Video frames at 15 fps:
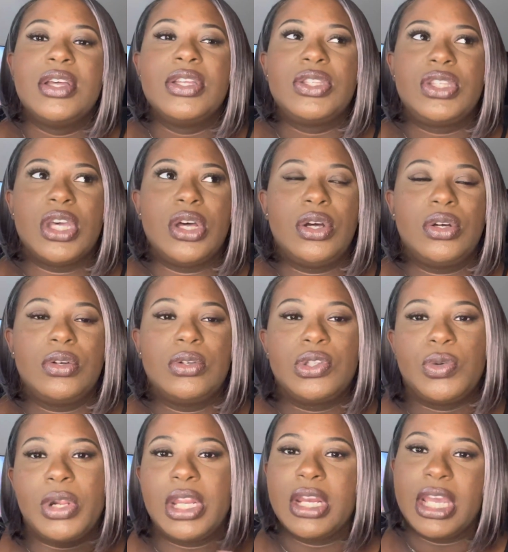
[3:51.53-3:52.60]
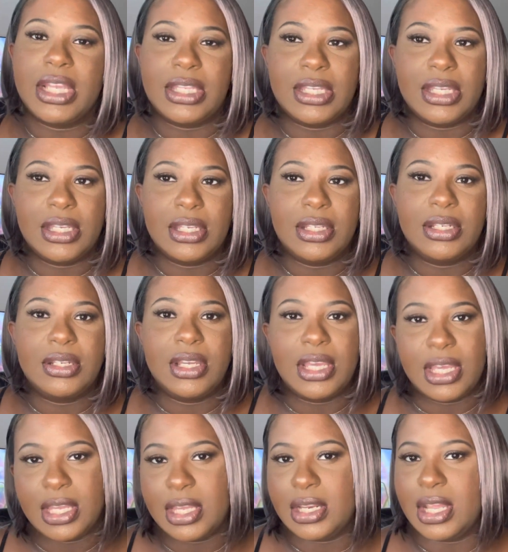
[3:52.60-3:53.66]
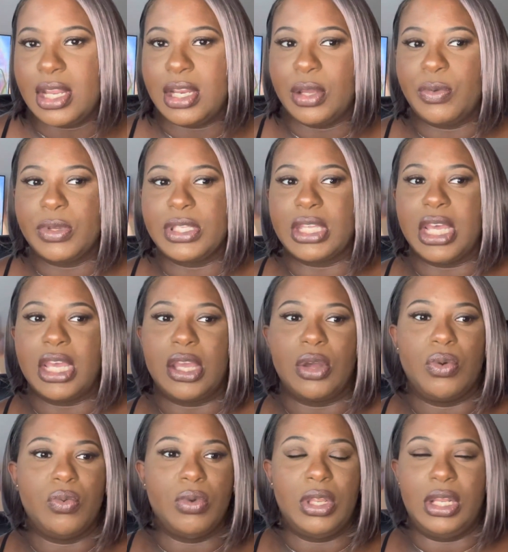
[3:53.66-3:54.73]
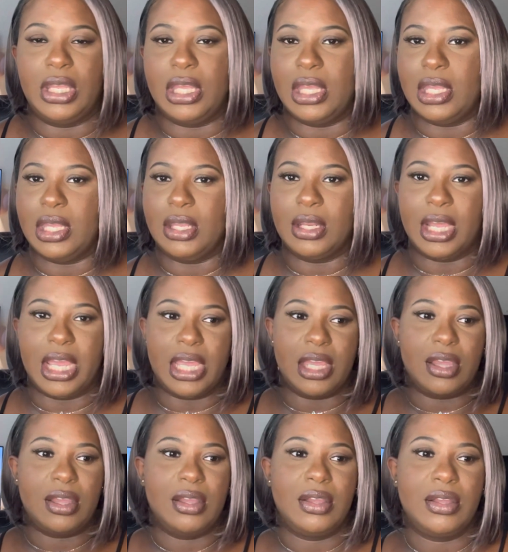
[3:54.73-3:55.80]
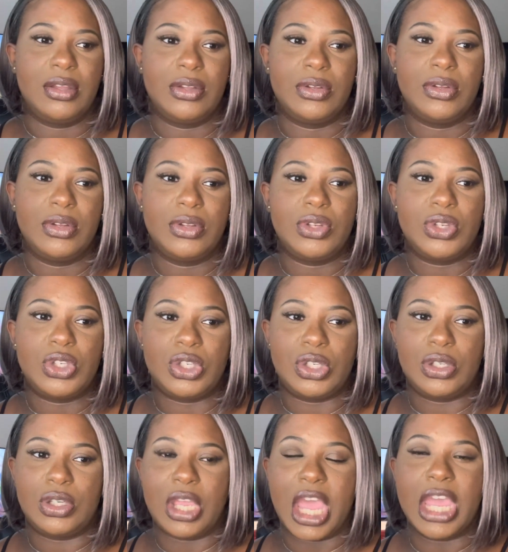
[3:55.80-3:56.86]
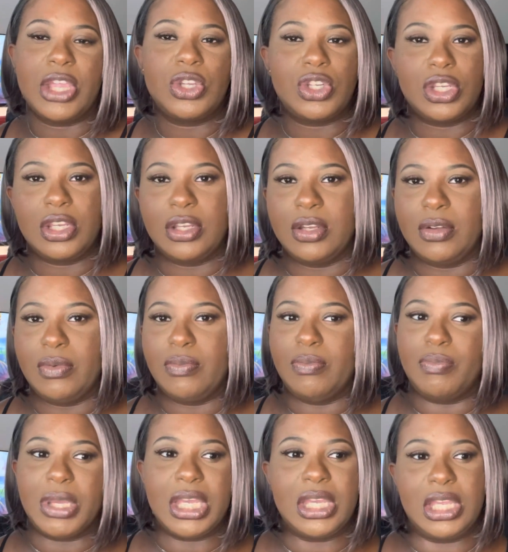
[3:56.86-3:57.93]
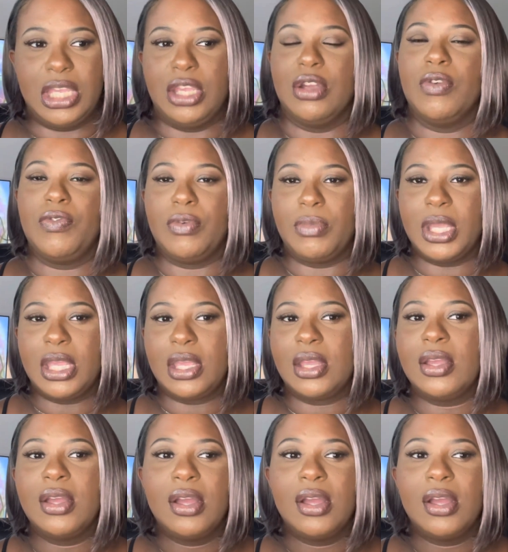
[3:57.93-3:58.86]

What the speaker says: So 2019 hit, and it was like a really like changing big year for me.